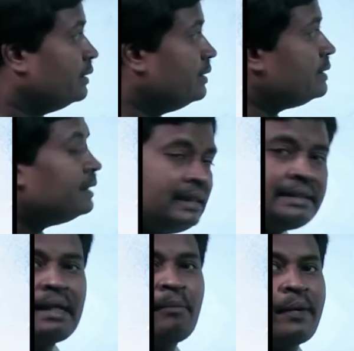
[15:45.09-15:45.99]
This
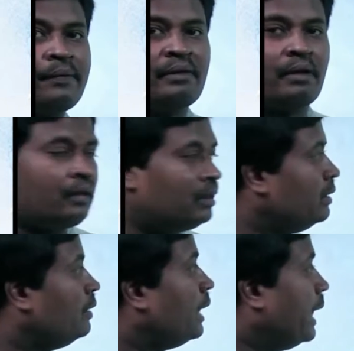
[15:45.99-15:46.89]
is about the
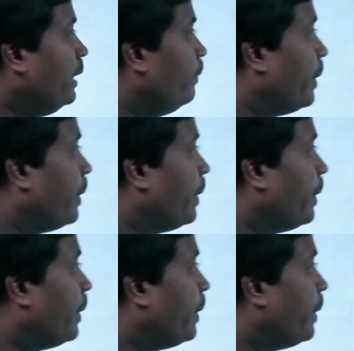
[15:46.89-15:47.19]
and